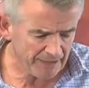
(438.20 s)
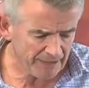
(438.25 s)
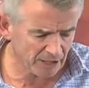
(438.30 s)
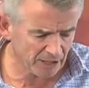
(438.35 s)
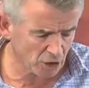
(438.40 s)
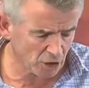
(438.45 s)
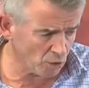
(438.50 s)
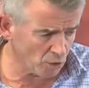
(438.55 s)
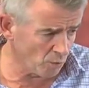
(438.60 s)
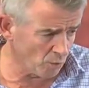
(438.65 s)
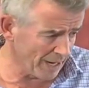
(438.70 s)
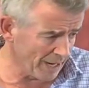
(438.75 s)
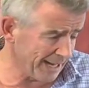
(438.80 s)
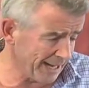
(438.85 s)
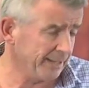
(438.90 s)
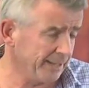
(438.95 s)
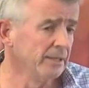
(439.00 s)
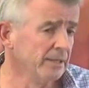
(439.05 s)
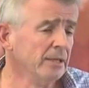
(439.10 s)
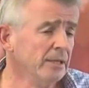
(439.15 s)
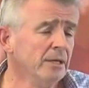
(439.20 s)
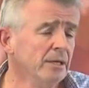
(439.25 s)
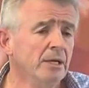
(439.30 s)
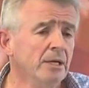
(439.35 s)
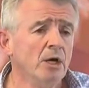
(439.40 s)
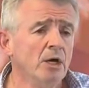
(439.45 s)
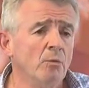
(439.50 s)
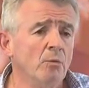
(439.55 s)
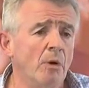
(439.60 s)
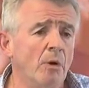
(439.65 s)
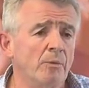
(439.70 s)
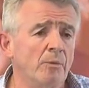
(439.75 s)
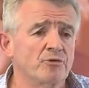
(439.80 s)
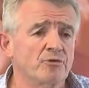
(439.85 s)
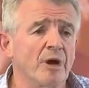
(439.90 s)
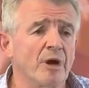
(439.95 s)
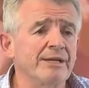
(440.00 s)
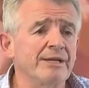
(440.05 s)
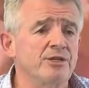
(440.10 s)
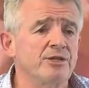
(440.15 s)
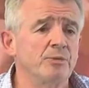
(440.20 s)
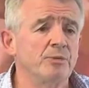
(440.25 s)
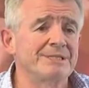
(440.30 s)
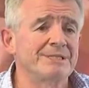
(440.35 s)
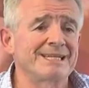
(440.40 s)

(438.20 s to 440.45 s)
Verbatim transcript: go away. What we're trying to do is